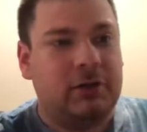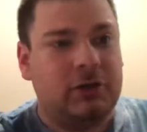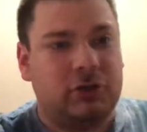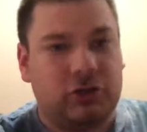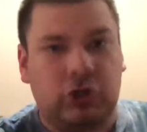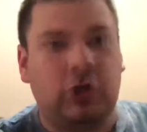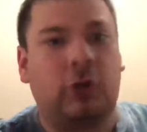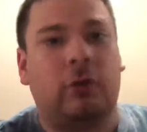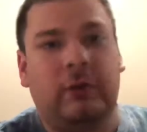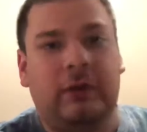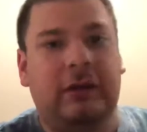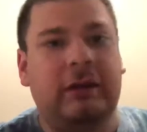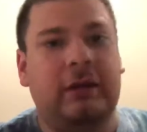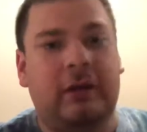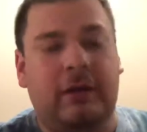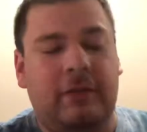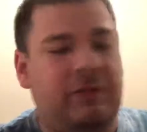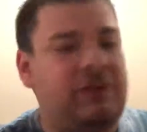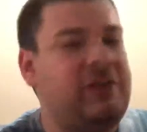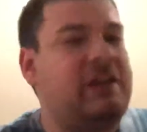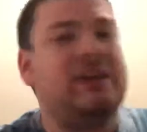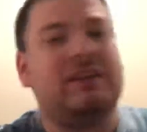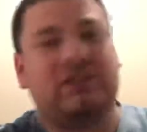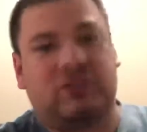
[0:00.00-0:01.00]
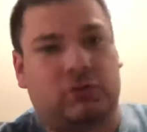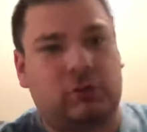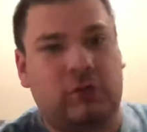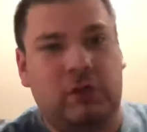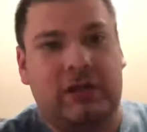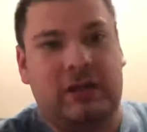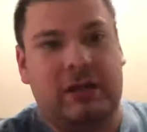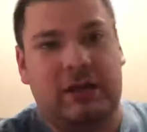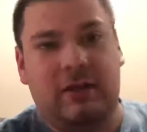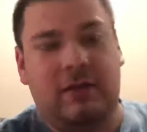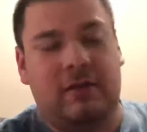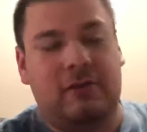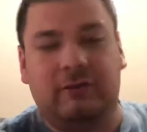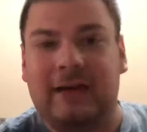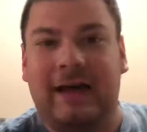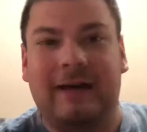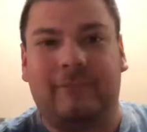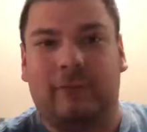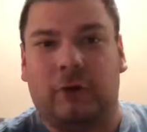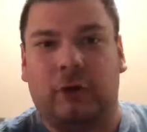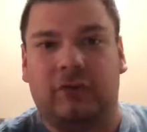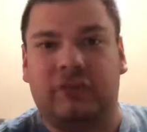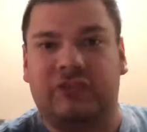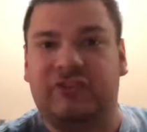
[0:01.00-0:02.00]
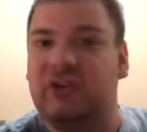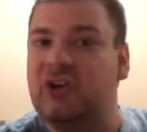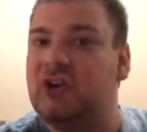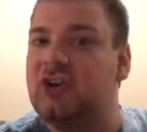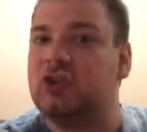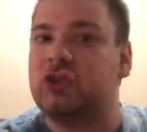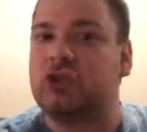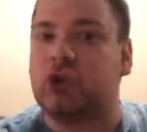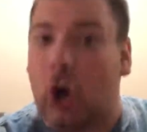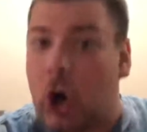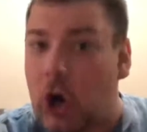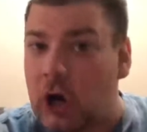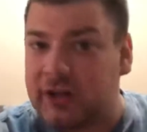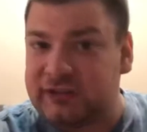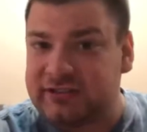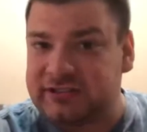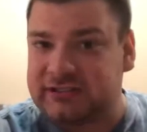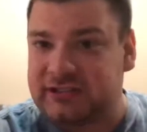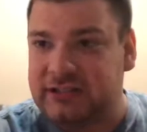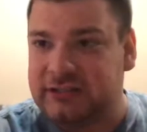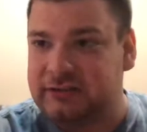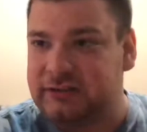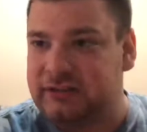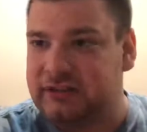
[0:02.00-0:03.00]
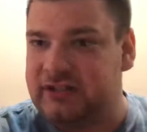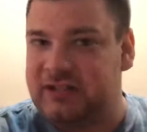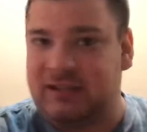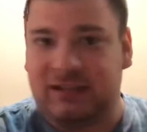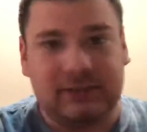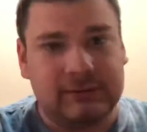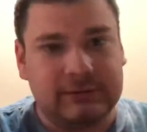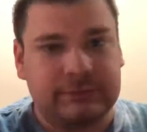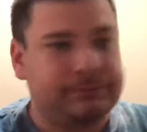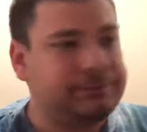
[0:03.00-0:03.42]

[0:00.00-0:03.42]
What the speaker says: during these 3 levels, constantly,